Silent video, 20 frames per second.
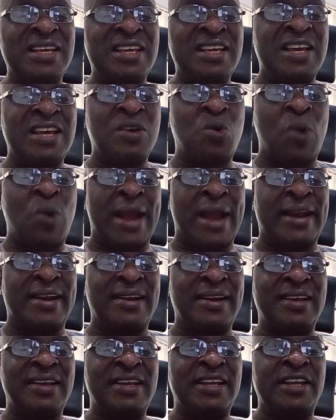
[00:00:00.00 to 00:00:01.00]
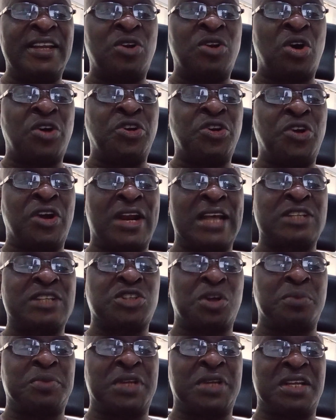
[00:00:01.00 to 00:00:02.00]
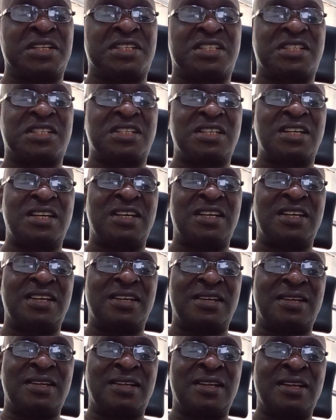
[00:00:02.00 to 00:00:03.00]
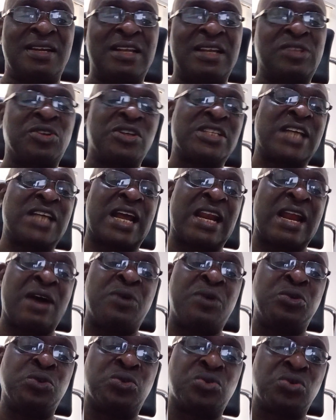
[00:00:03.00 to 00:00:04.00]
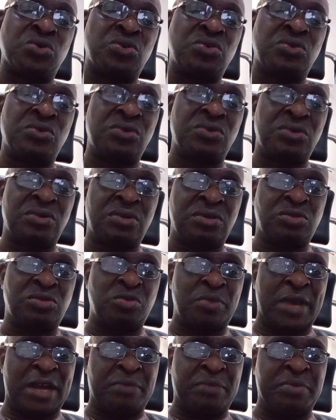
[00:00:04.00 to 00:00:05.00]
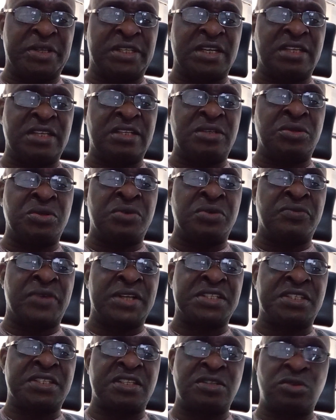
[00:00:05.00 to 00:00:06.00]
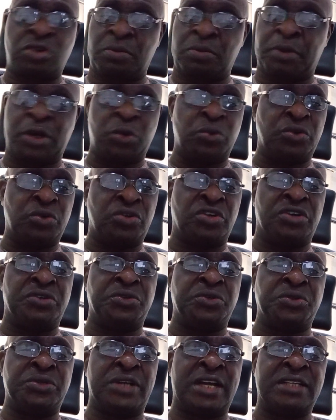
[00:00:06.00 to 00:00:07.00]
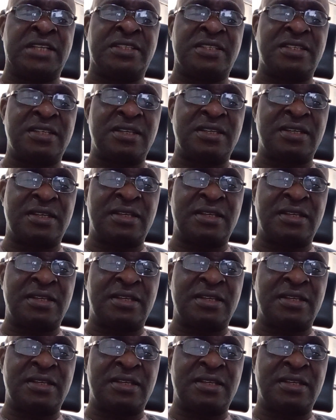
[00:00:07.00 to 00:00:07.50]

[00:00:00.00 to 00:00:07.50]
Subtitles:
A1 in all the other subjects, let us allow you to be admitted in the university." Nobody is going to do that.